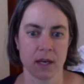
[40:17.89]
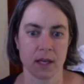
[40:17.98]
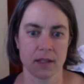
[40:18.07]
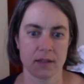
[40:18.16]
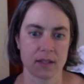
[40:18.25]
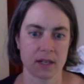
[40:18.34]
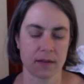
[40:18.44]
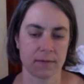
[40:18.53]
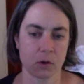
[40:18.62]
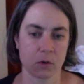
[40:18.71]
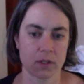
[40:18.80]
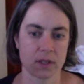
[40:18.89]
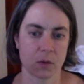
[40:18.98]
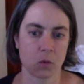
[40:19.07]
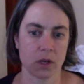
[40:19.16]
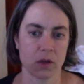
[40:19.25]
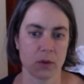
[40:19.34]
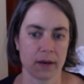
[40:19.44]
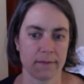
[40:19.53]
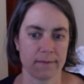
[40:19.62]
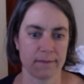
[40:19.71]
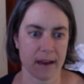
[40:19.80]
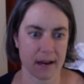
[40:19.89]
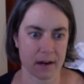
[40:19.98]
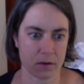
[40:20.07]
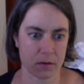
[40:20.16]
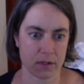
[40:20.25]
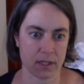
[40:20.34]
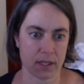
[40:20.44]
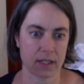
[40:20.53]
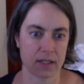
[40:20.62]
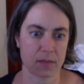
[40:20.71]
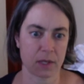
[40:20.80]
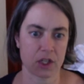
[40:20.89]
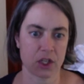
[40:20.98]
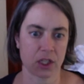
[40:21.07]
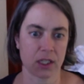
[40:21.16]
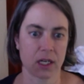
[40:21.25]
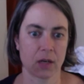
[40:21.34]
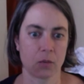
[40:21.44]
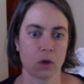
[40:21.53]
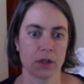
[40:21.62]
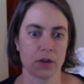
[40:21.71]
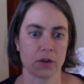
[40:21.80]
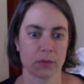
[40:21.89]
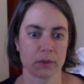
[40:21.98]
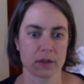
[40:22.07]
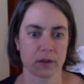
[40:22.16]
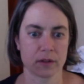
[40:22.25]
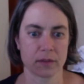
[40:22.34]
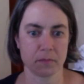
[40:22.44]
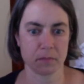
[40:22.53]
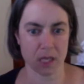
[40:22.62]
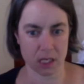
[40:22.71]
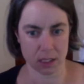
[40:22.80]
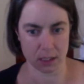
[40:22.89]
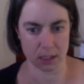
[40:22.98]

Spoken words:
Instead, focus on what you have found, and especially on what your results mean.